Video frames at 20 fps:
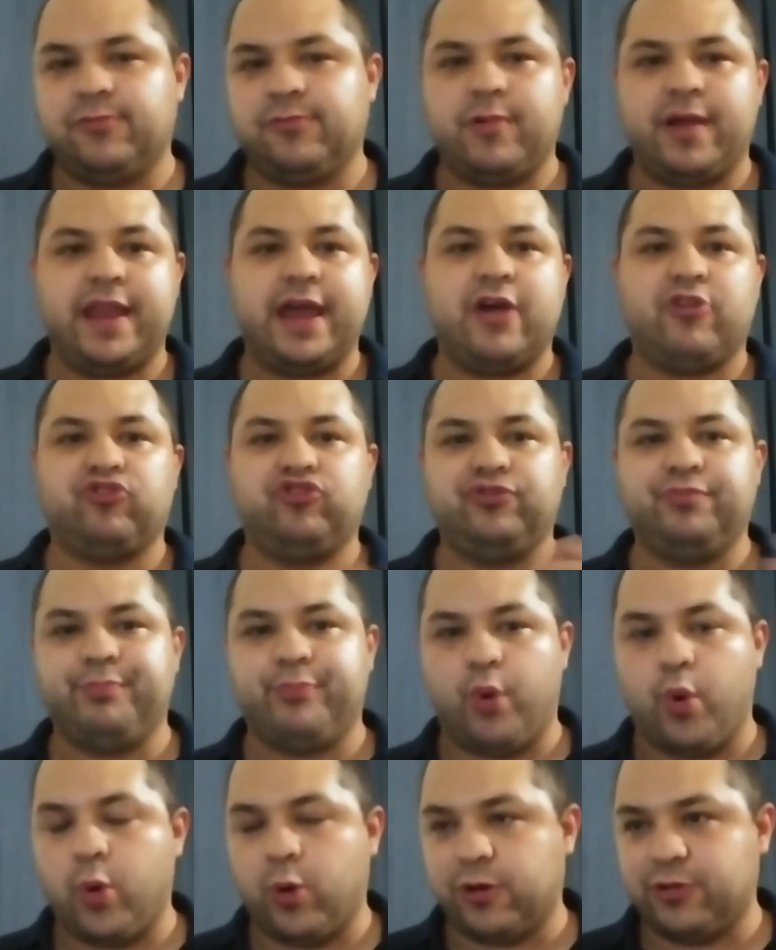when I was
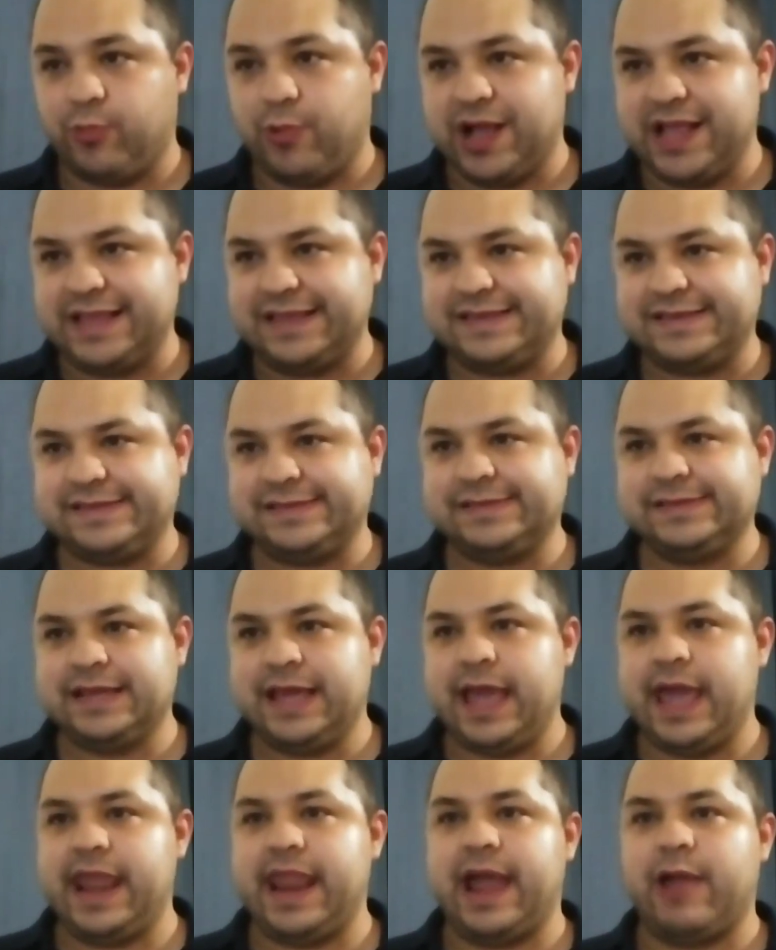bored once,
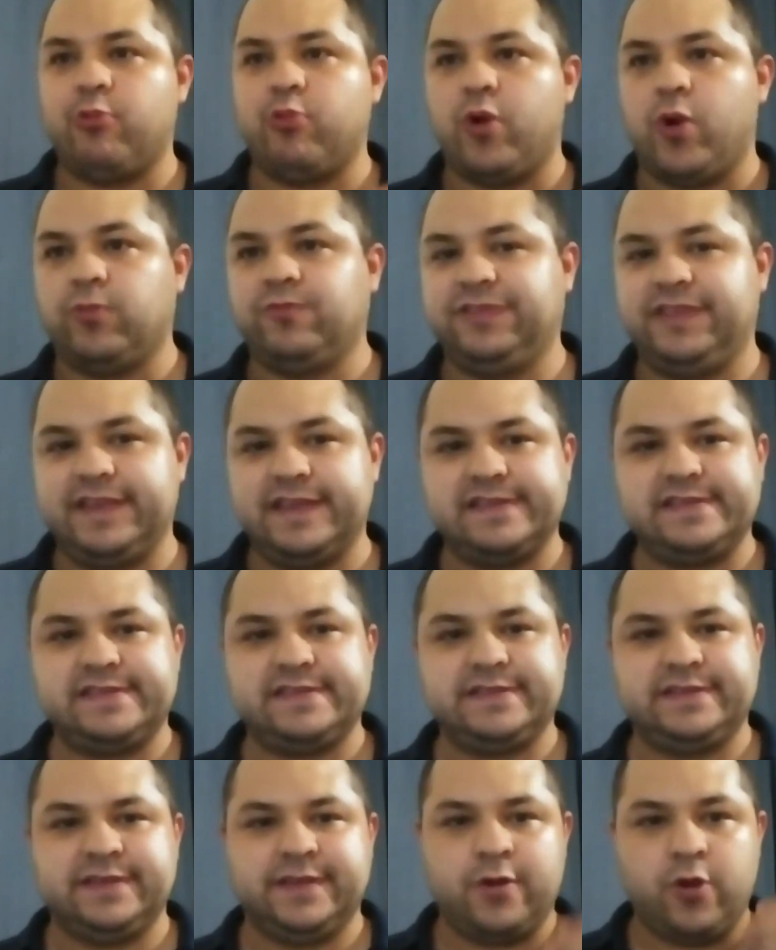and I wrote
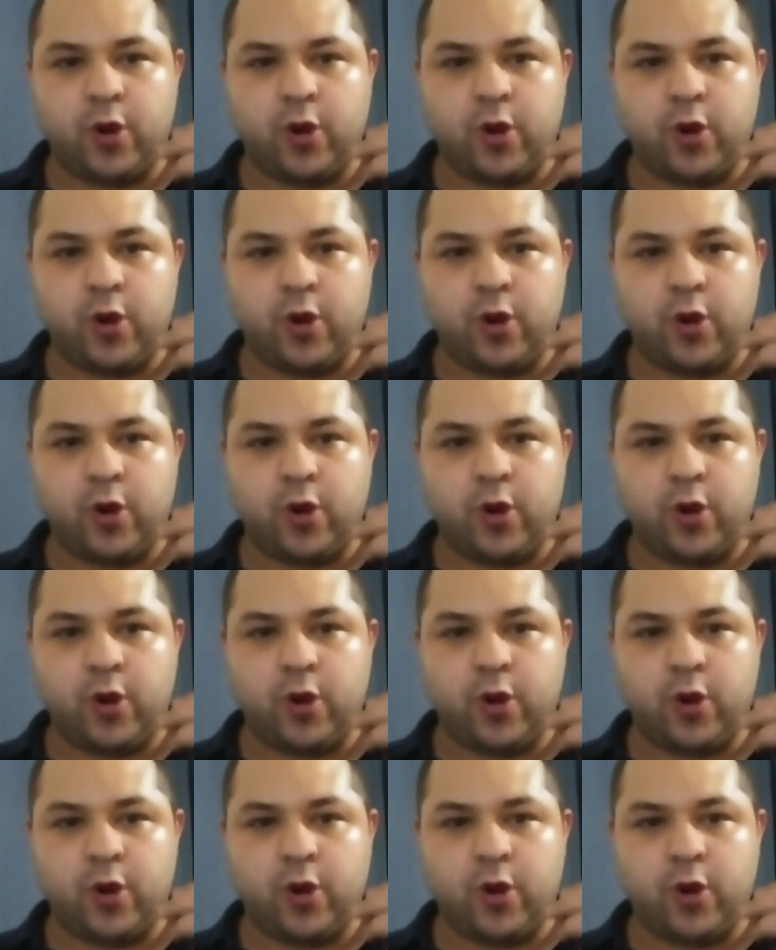this